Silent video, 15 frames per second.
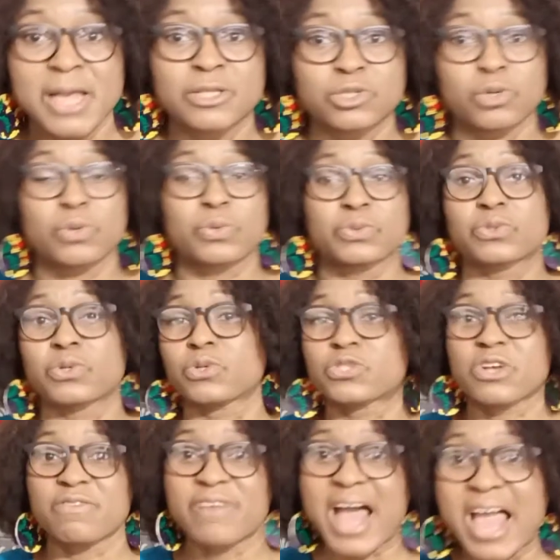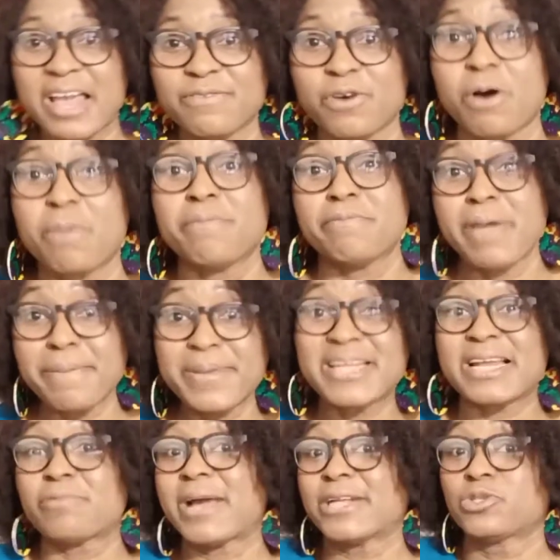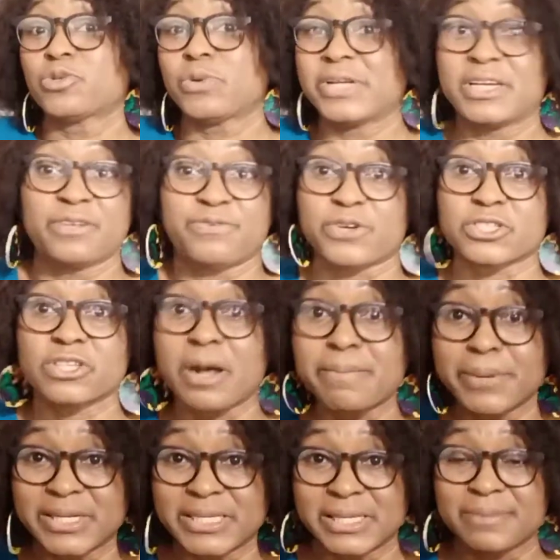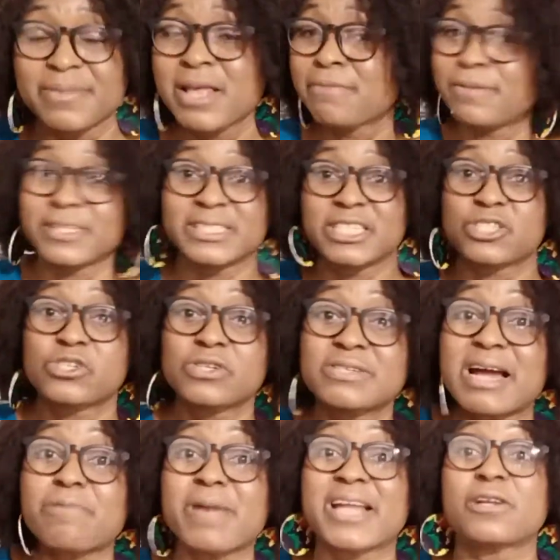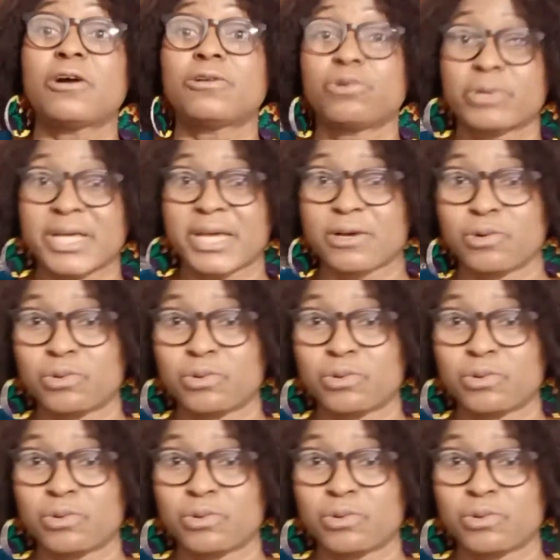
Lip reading: to survive, or maybe they were doing it for somebody, but the children were not looking